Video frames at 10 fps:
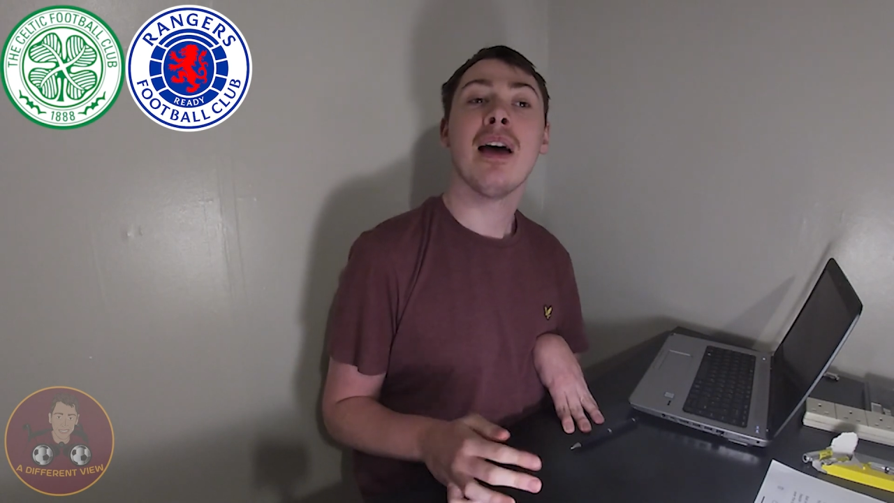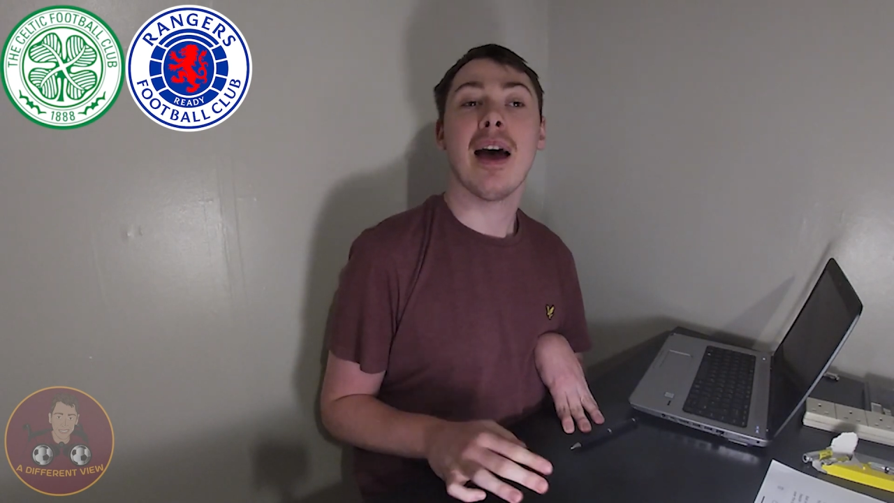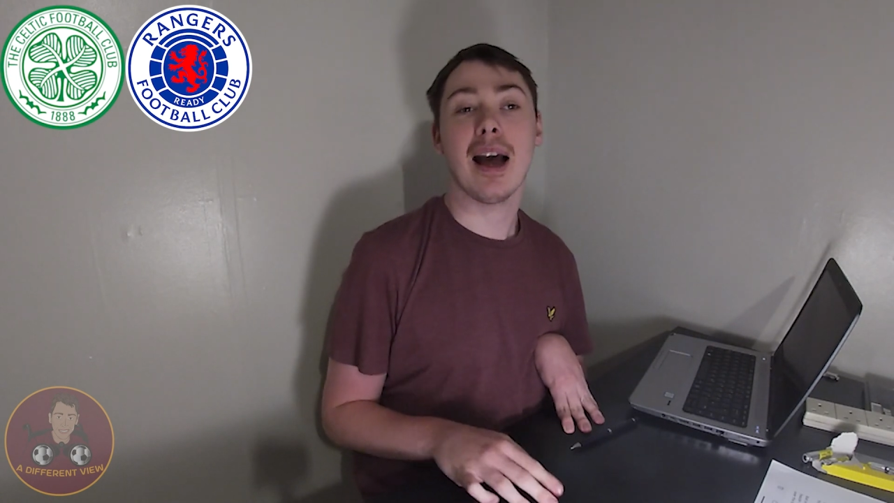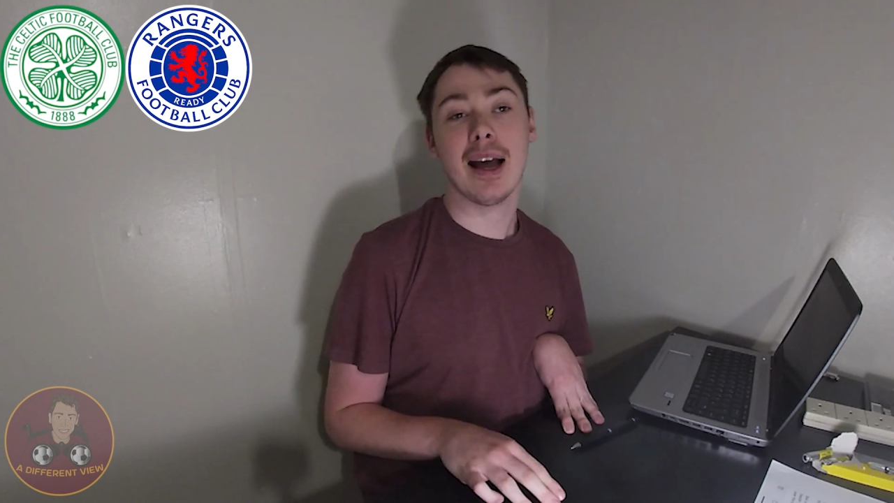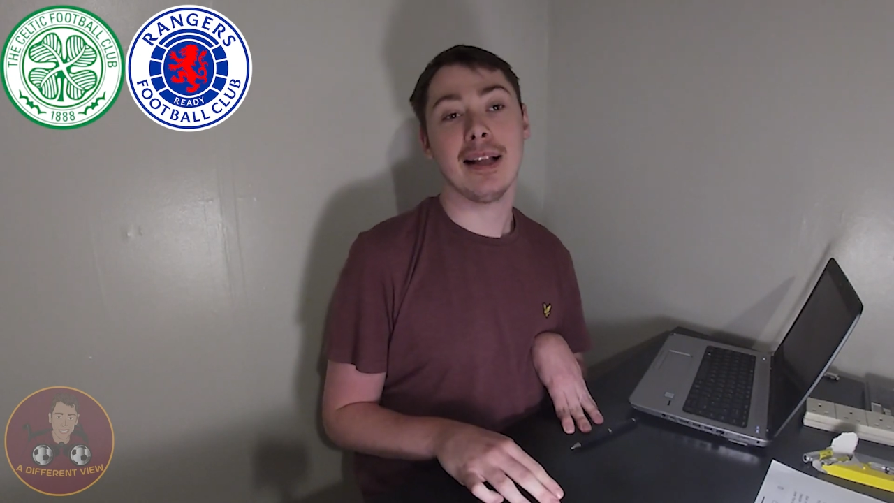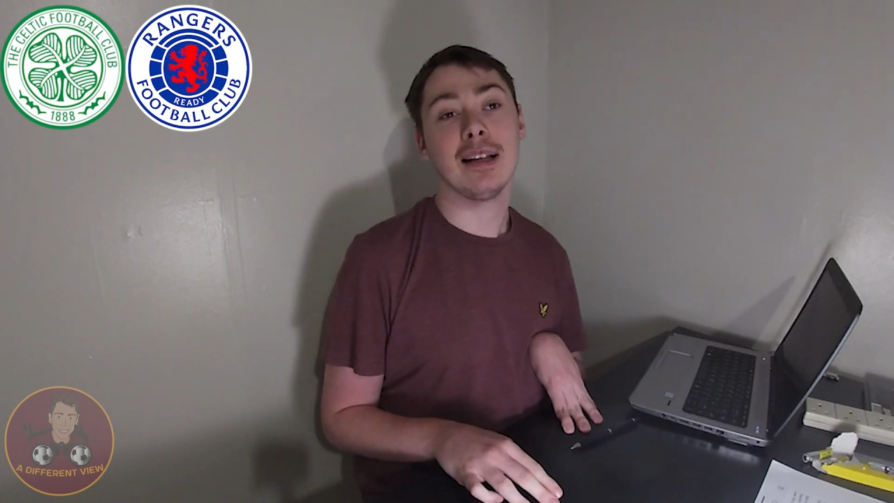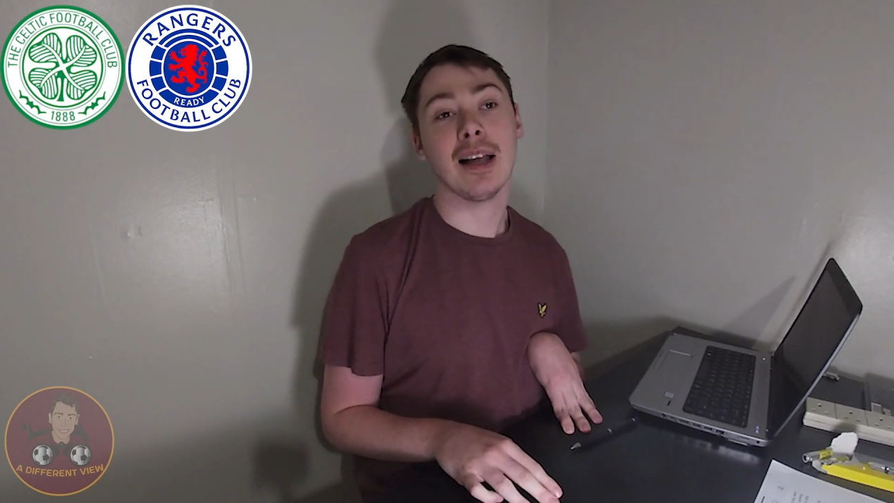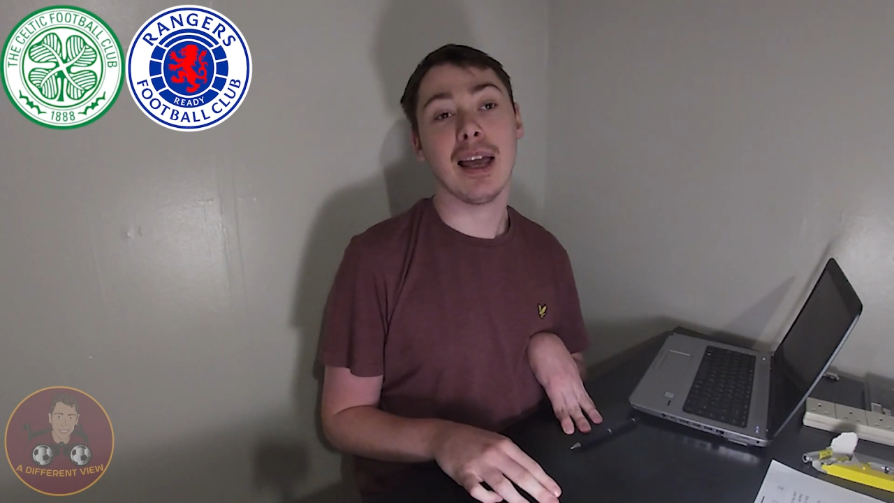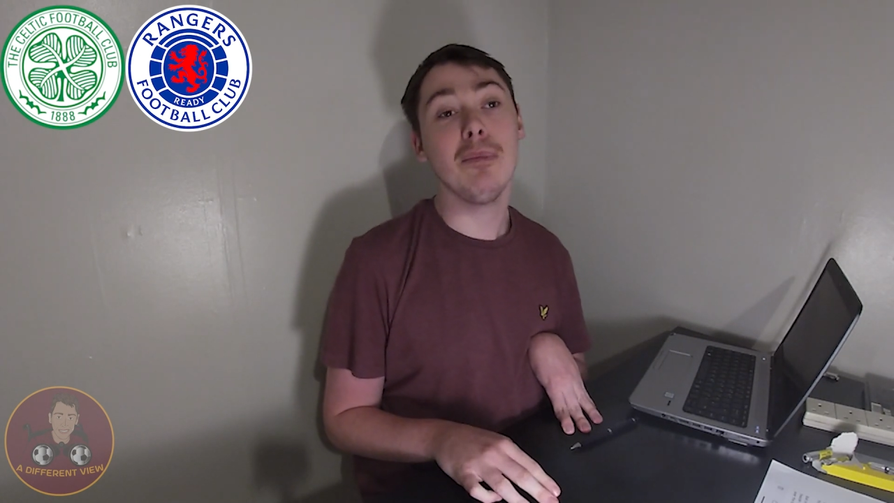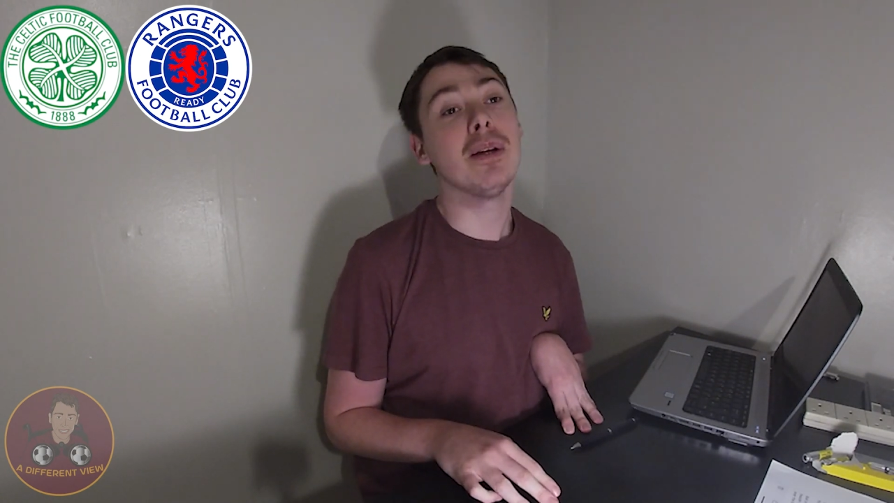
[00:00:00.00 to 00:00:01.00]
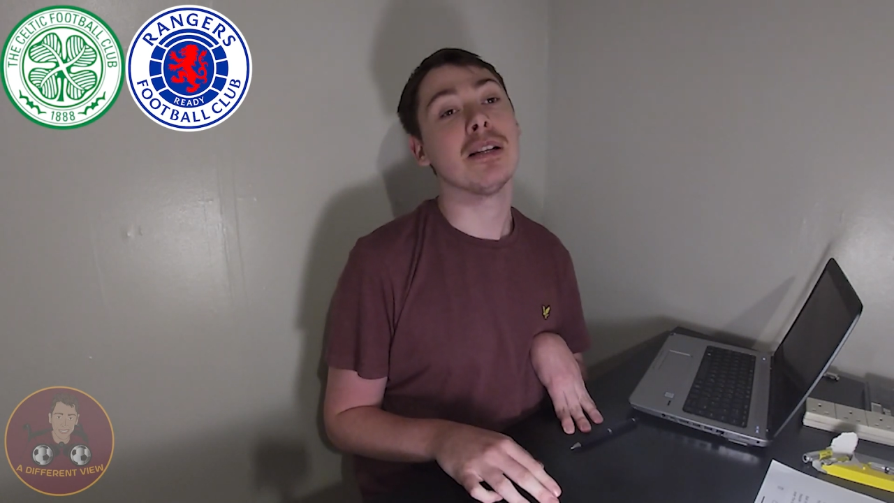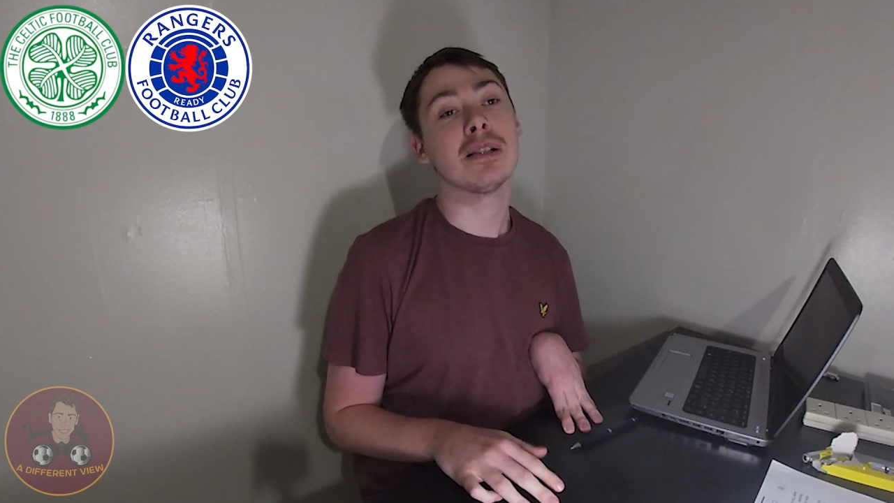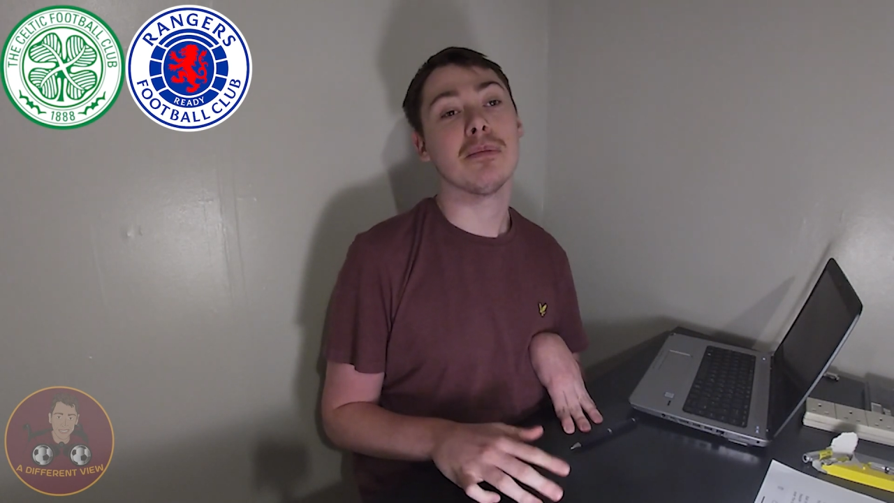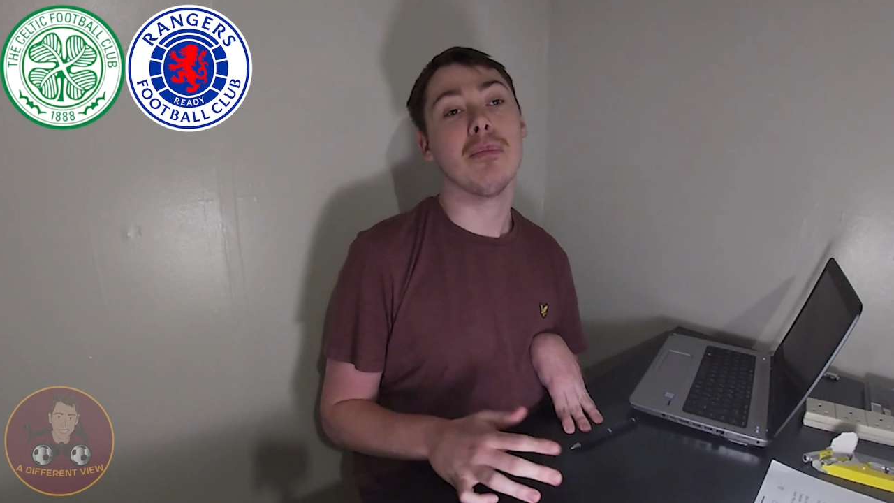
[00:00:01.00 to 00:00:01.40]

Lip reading: at any time, and as St